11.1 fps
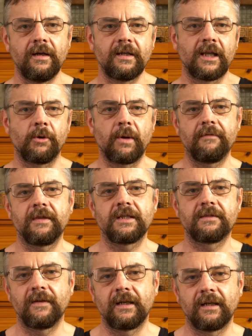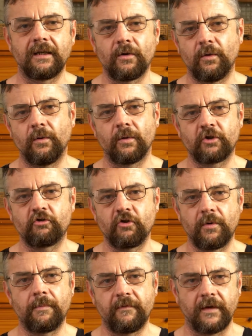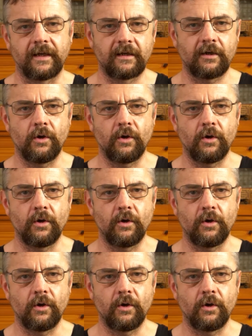then we have this thing called groupthink